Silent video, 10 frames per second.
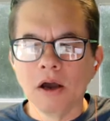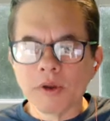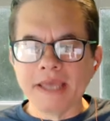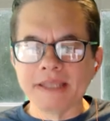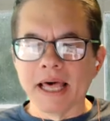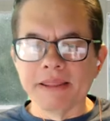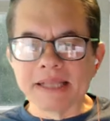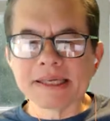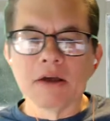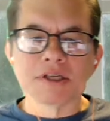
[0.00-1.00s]
Okay,
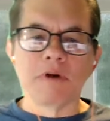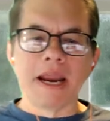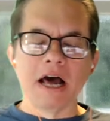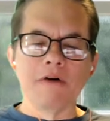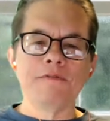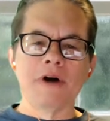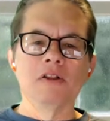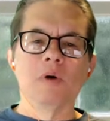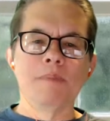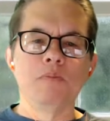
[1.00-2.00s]
that sounds great. I'll
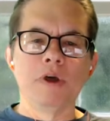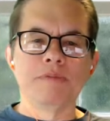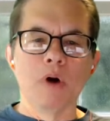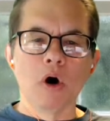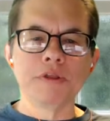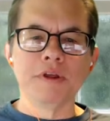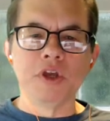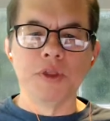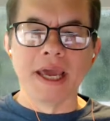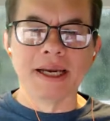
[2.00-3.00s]
follow up with both of
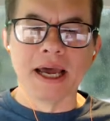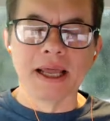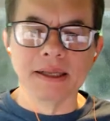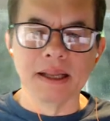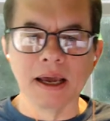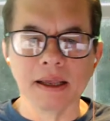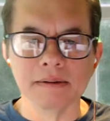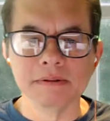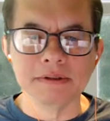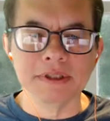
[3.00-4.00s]
you then
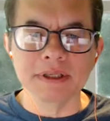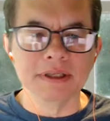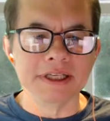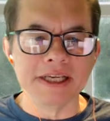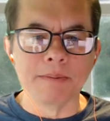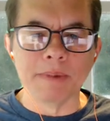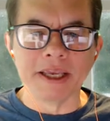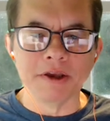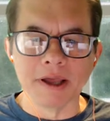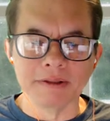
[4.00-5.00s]
on
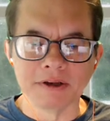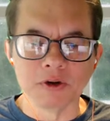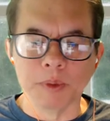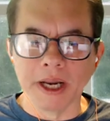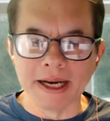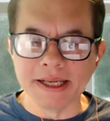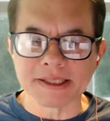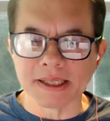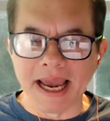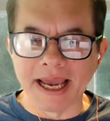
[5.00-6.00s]
DMing you on the
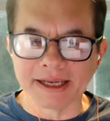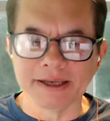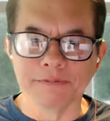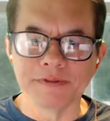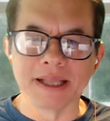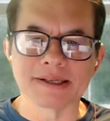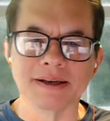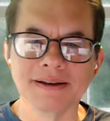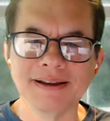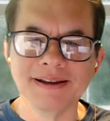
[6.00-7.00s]
Kubernetes Slack, if that's
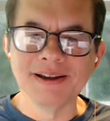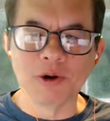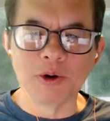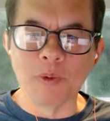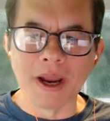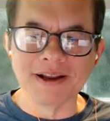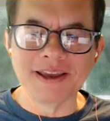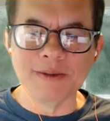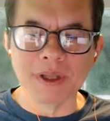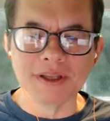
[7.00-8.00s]
a good way to
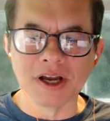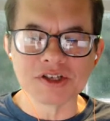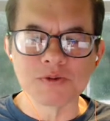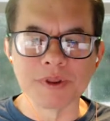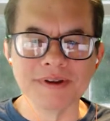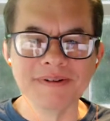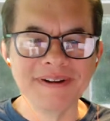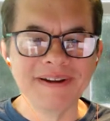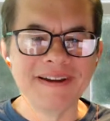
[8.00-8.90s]
keep in touch with you.